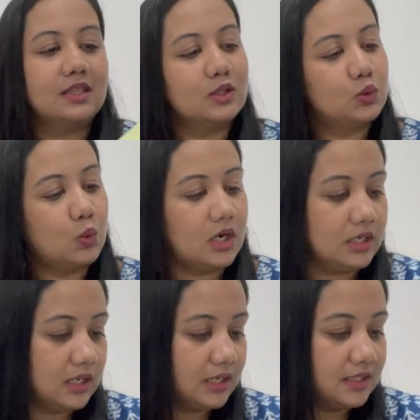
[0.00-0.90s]
This one
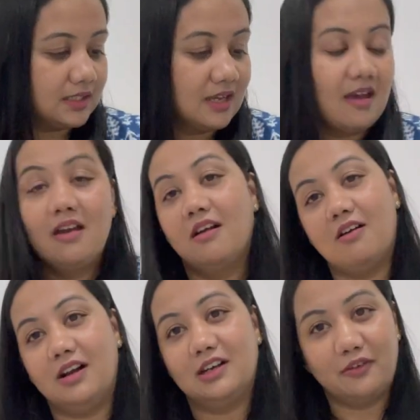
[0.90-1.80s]
is
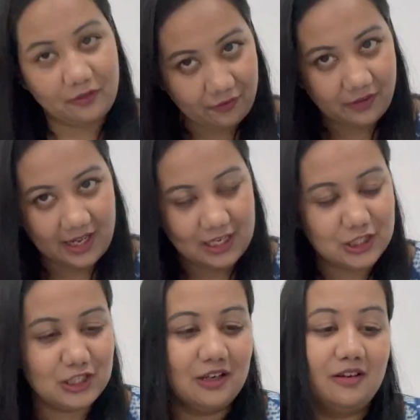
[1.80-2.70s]
called fresh
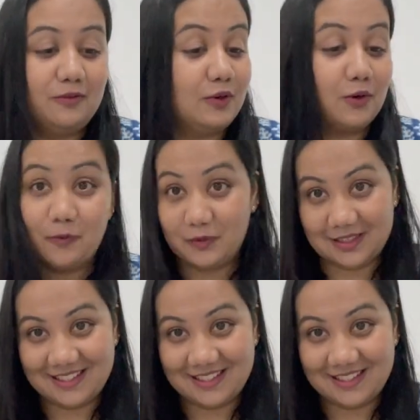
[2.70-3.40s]
for obvious